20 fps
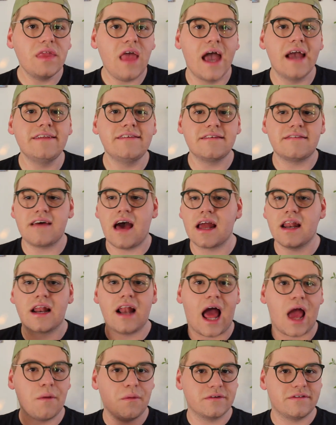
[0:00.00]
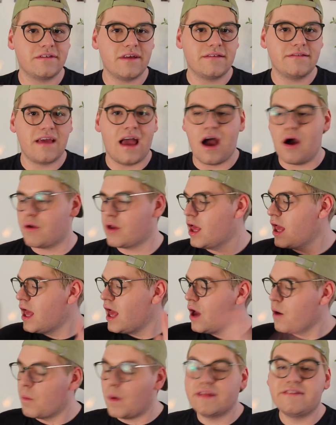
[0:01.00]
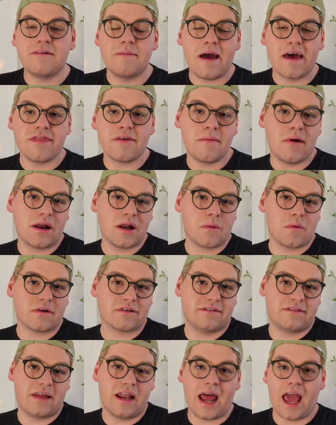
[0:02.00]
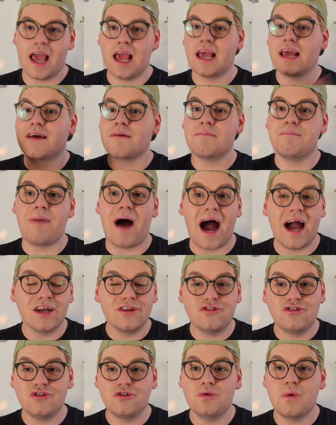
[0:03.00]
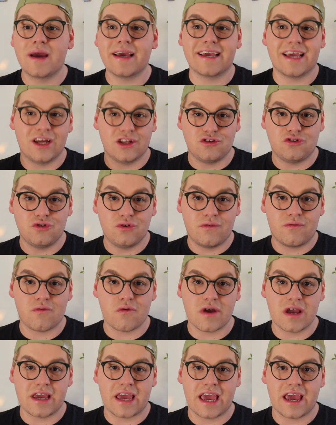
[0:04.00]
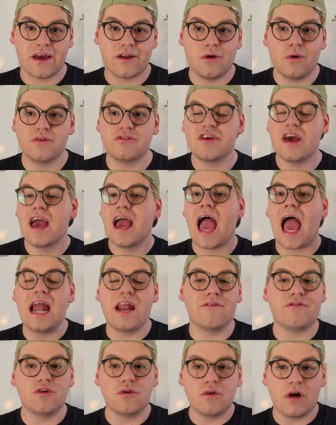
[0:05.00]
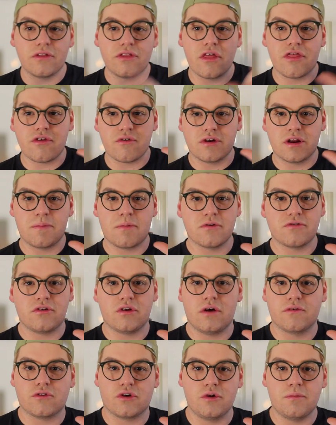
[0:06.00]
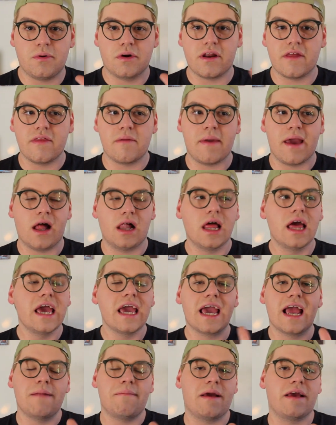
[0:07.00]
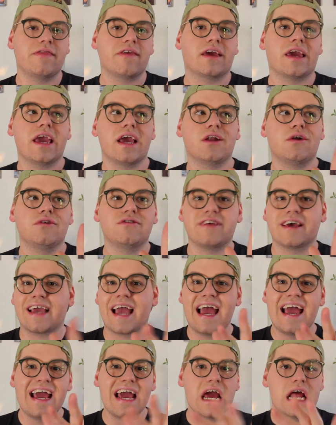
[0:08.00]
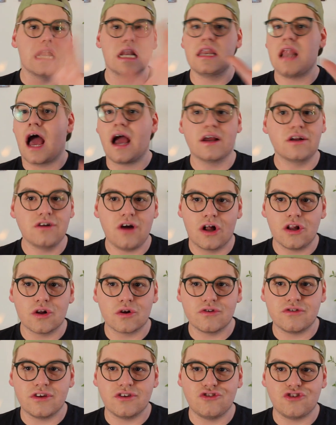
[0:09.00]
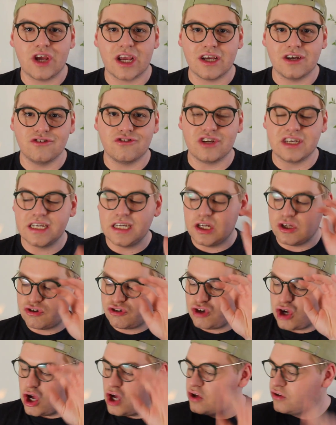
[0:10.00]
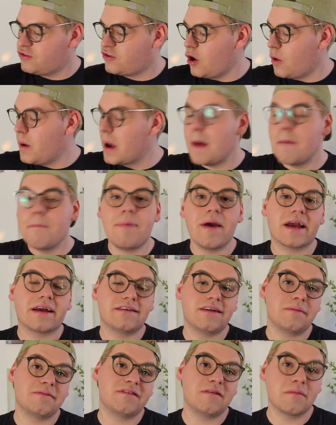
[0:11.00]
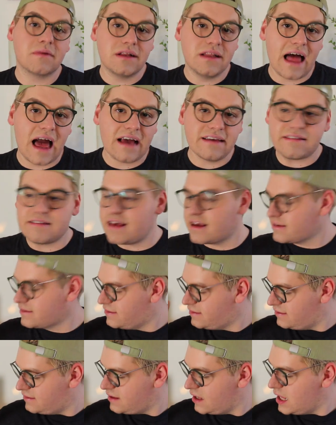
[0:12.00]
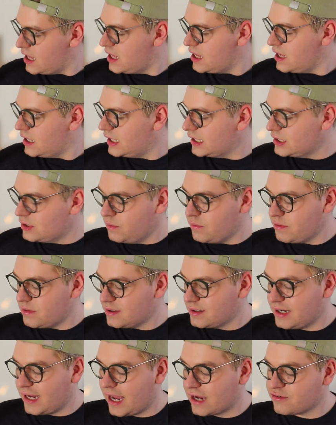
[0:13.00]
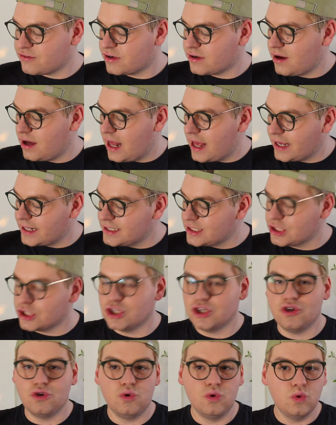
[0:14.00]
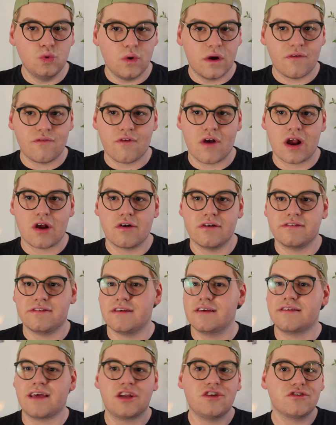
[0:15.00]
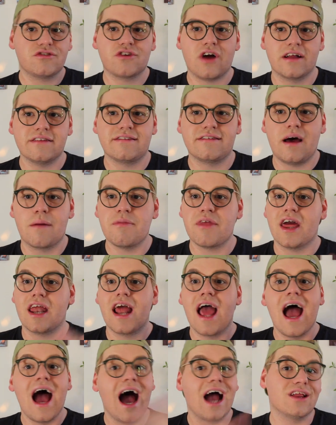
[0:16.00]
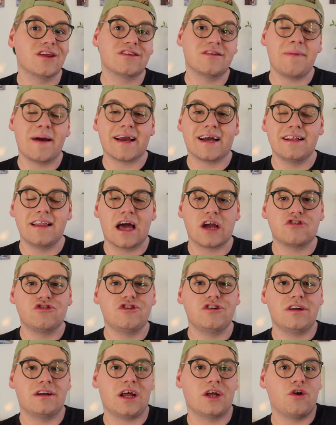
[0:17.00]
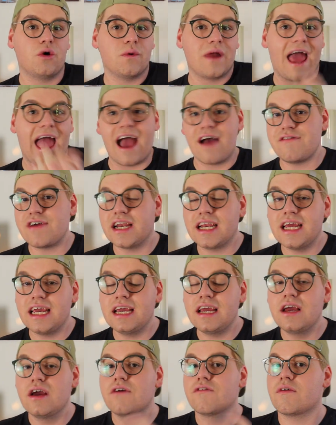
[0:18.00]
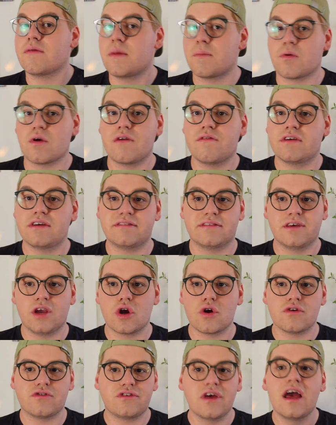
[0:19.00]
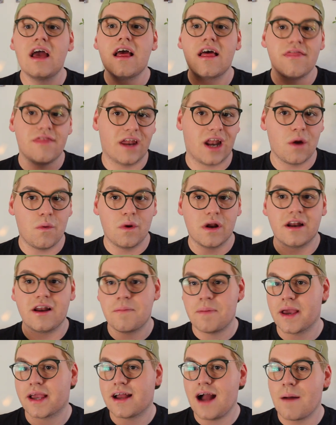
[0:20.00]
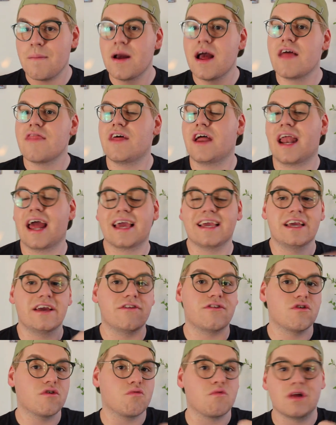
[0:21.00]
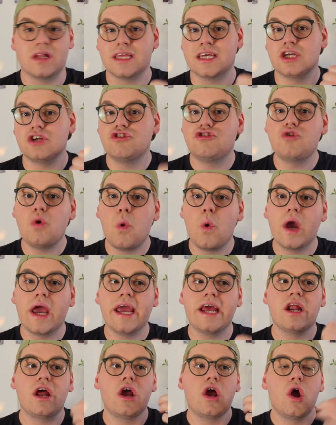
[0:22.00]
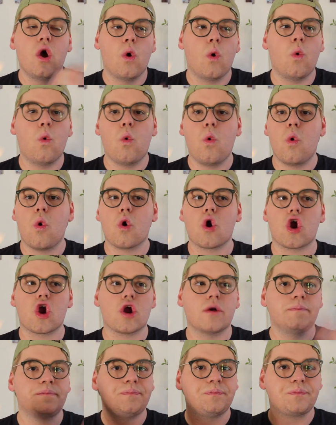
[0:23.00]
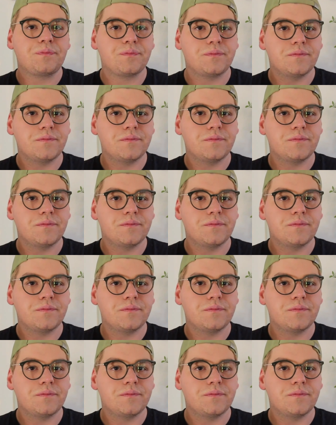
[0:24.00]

I decided I will sit down, went to Bath & Body Works today, buy two, get two free candles, and if you got the 30% off coupon in the mail, it made the candles like $9 and change each. So picked up some classics. I don't think I actually got any new fragrances. I just got some that I looked at my collection and I don't have any from the previous years that I wanted to pick up that I either really enjoyed or